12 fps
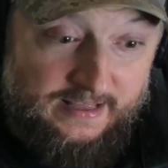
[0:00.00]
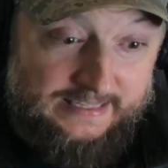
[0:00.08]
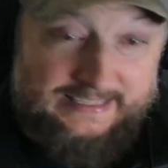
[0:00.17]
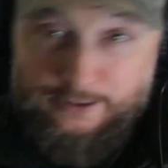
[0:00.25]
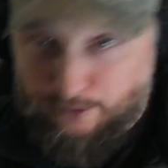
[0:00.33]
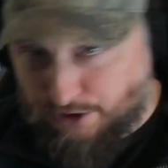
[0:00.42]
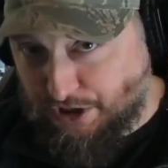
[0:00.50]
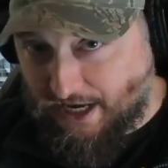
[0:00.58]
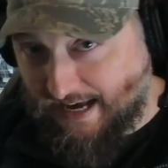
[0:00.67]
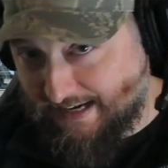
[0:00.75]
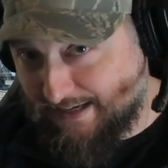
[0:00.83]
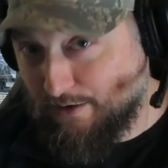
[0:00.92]
Little
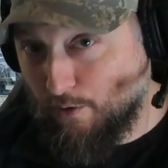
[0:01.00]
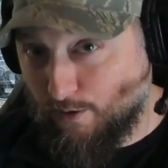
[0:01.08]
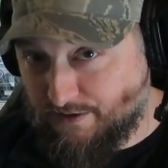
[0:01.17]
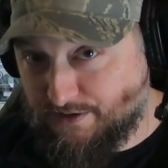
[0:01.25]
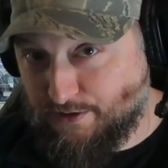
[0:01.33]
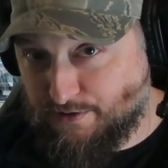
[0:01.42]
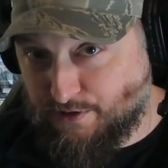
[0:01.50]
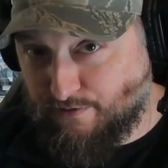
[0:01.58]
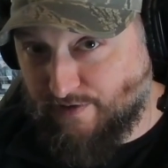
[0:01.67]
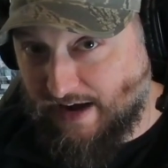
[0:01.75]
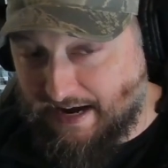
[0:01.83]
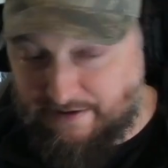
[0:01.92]
John also
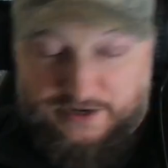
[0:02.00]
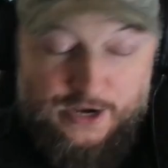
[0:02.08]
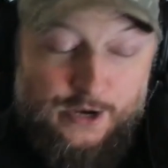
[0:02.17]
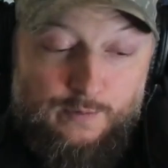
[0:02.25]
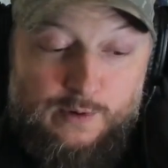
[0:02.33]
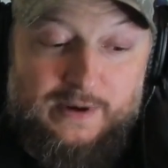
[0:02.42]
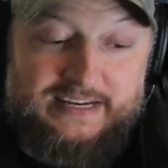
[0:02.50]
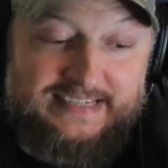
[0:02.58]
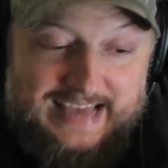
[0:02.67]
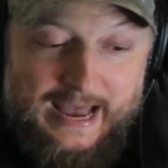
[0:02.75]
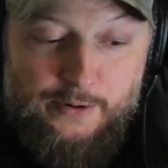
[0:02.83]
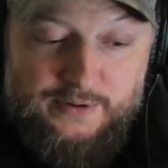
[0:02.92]
survived. We went
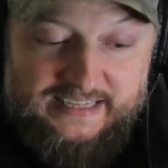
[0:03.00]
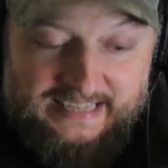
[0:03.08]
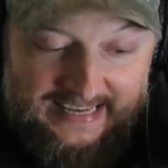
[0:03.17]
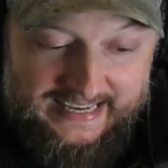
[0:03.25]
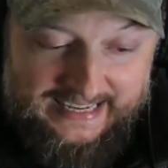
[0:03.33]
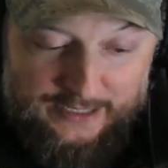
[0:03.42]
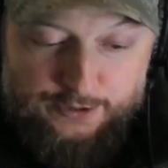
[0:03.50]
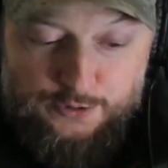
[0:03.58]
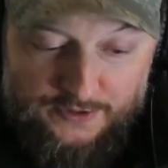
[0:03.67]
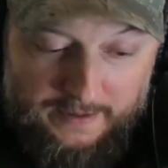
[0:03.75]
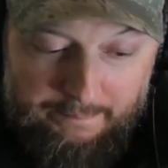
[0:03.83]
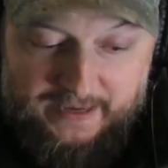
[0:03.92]
down
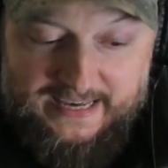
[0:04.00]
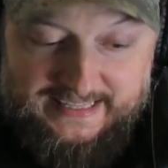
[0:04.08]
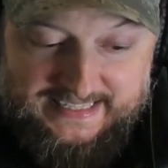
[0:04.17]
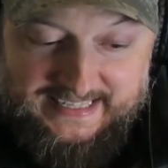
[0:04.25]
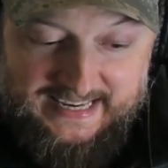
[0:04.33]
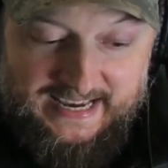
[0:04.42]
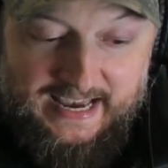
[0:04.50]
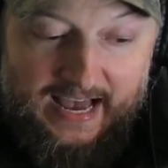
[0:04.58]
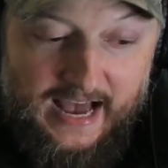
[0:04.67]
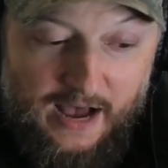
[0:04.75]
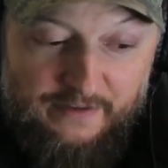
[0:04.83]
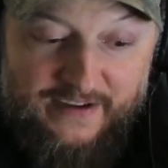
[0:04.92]
into the pits
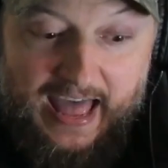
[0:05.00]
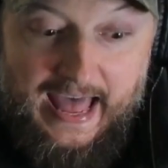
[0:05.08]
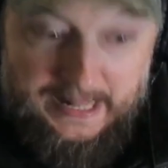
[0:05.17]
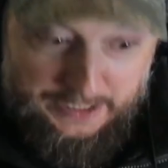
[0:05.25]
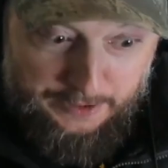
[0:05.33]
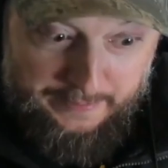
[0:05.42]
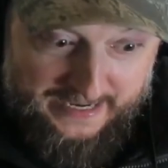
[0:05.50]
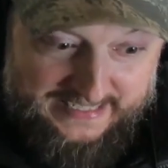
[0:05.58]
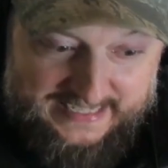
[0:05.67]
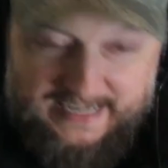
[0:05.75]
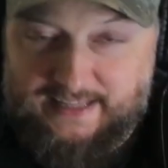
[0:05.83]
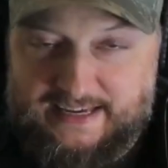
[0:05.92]
of hell,
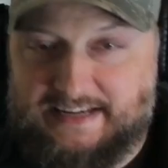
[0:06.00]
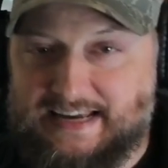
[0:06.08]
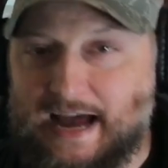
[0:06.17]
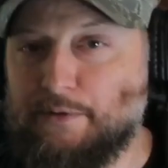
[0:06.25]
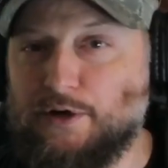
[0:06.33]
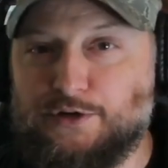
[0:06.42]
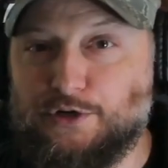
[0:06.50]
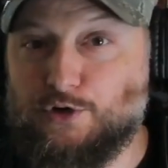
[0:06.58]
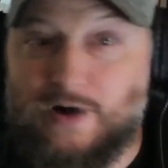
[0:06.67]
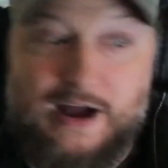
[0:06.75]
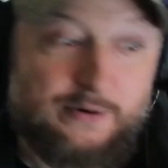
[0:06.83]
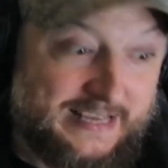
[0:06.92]
basically, down
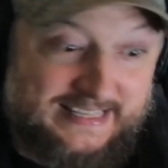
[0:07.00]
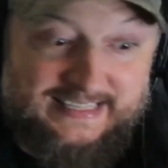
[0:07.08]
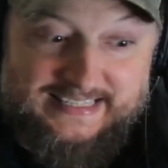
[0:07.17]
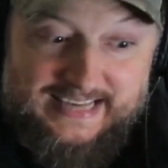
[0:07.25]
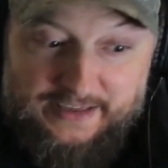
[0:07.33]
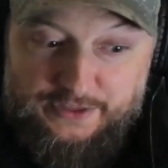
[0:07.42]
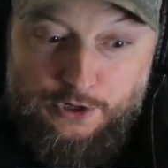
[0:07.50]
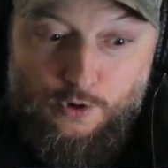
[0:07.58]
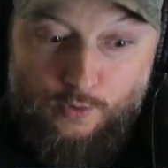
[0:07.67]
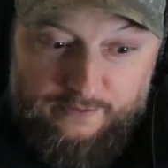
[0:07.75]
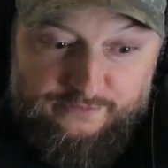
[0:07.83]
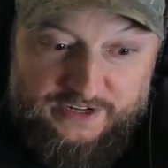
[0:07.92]
underground inside the
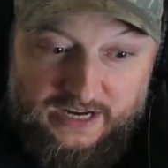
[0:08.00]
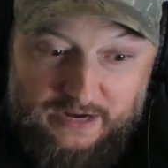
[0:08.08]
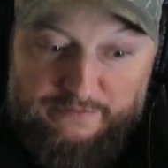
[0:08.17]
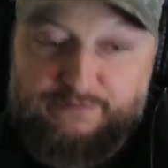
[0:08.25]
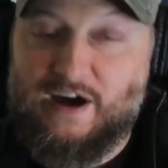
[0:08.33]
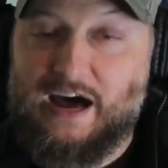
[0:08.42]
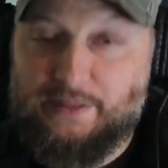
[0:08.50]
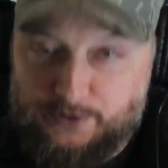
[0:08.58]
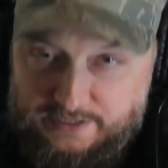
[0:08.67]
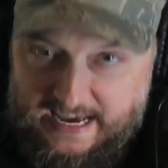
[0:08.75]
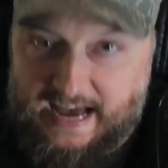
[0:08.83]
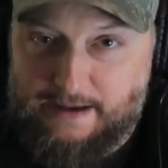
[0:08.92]
coffin of Father
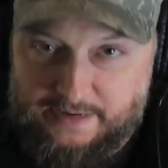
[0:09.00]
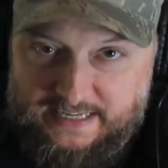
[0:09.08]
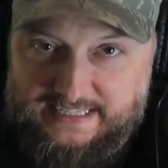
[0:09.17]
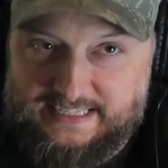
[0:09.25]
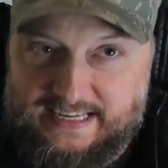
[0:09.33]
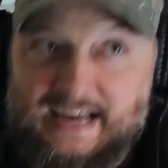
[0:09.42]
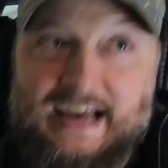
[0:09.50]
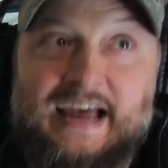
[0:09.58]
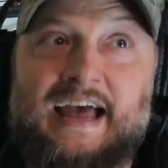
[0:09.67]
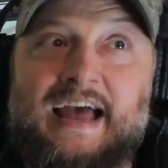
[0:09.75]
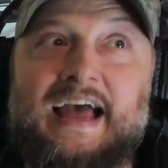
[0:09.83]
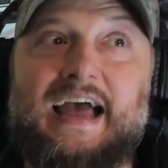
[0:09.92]
Thomas.
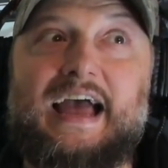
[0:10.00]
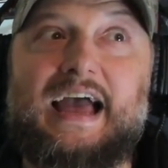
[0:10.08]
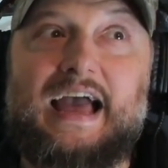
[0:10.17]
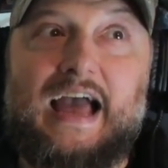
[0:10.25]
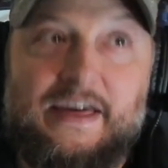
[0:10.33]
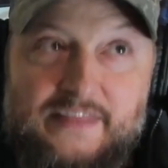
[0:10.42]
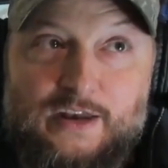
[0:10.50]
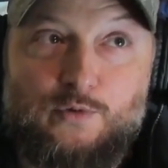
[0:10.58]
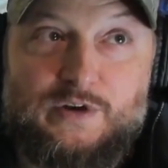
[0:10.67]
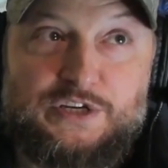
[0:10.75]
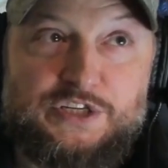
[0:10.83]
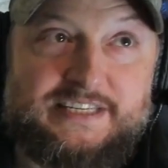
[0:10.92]
And then
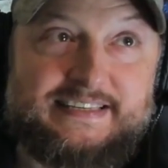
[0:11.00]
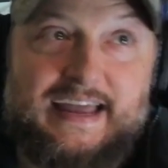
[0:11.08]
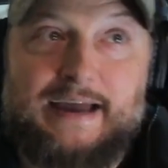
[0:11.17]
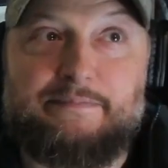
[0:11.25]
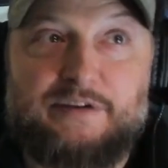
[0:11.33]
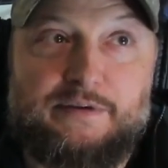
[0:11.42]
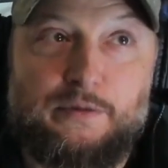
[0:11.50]
we stabbed him in the